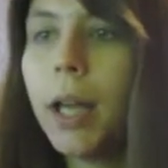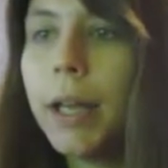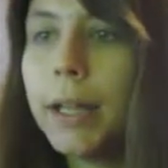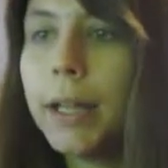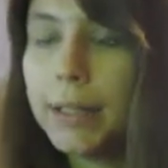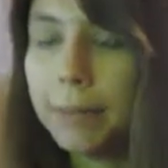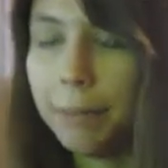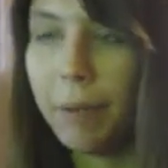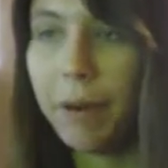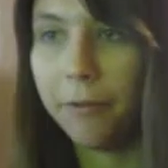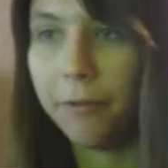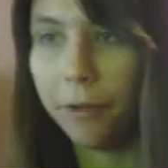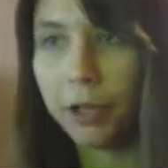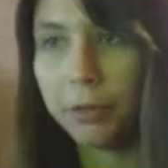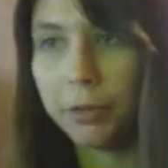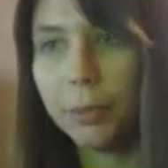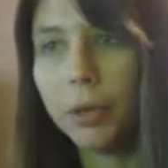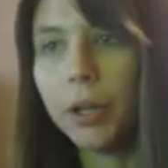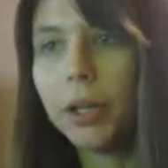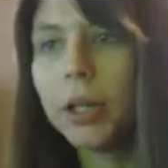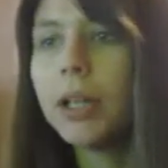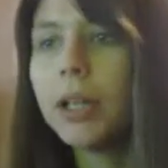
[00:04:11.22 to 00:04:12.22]
It's my first
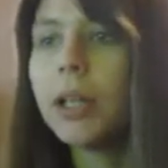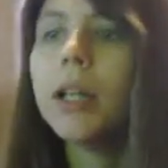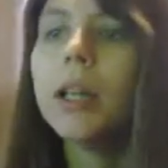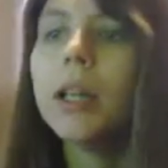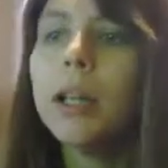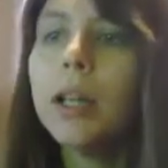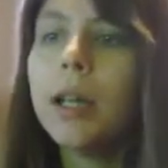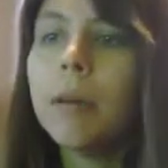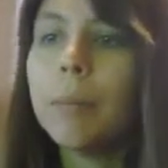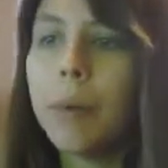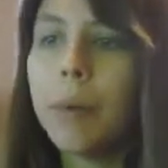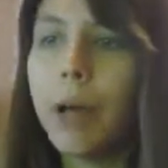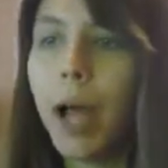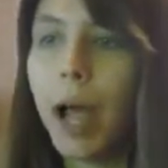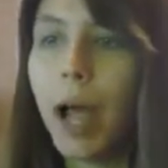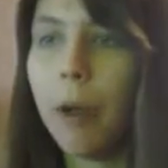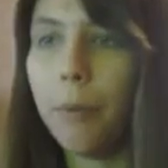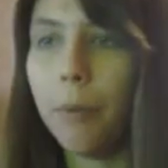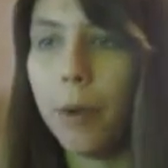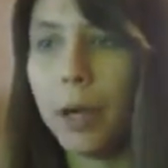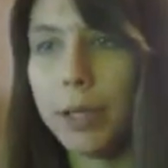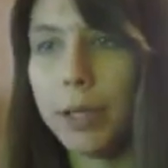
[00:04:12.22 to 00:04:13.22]
book, but
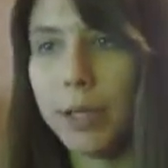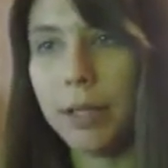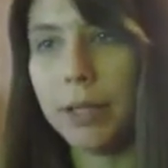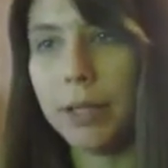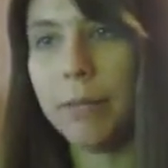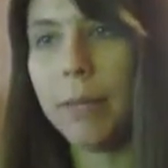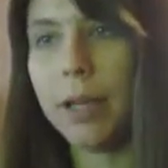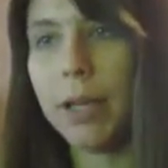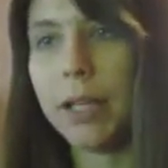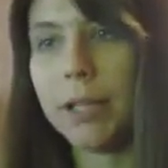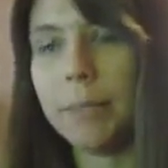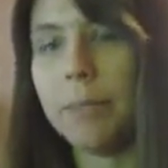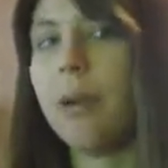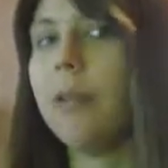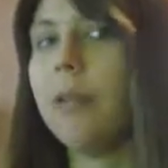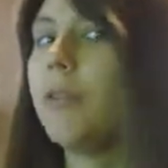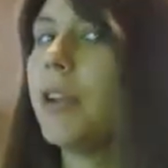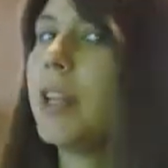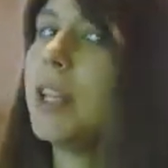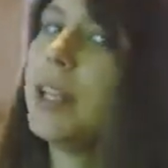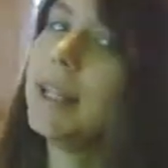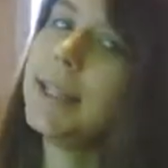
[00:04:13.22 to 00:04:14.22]
I want it to be as
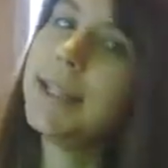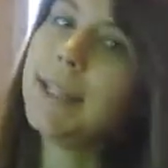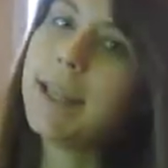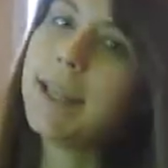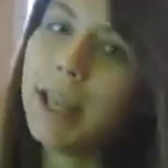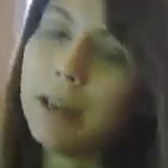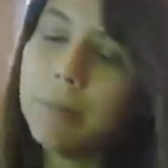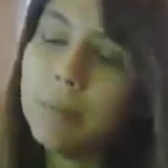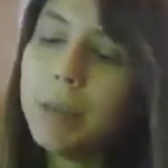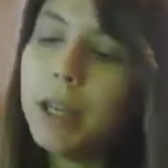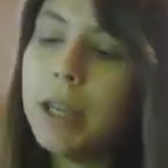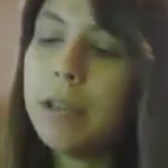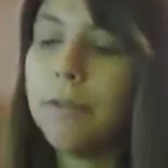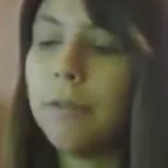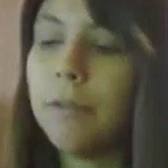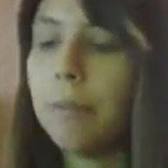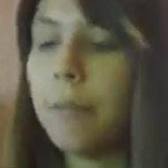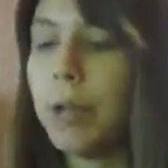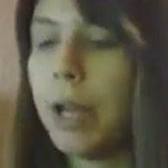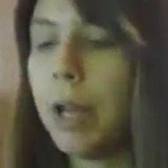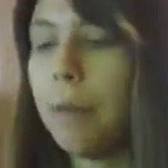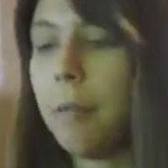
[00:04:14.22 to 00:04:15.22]
perfect as it can be for
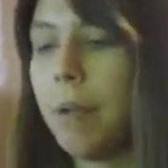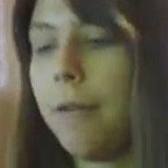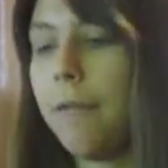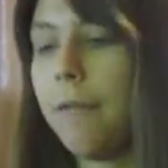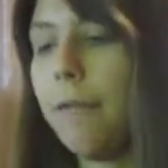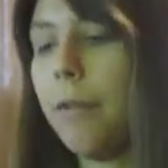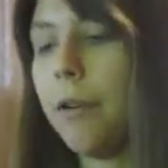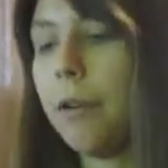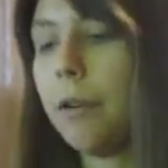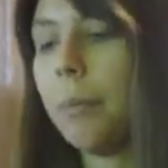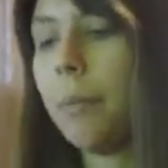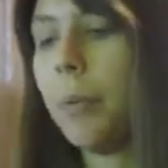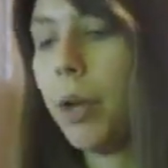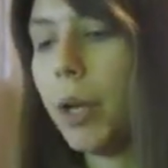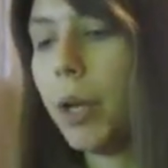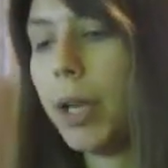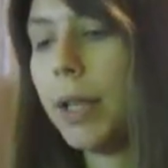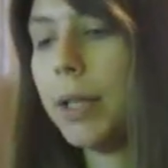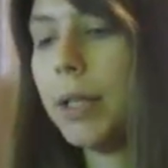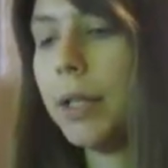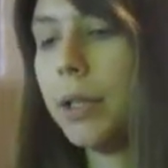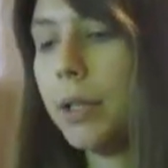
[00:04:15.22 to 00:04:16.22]
being my first book,
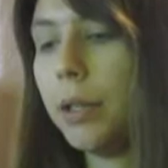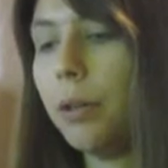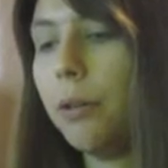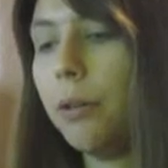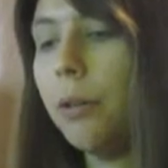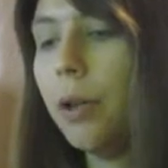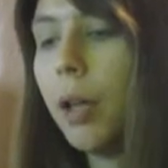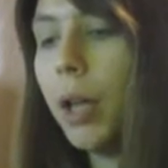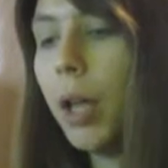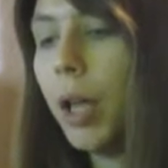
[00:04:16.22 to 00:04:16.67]
and so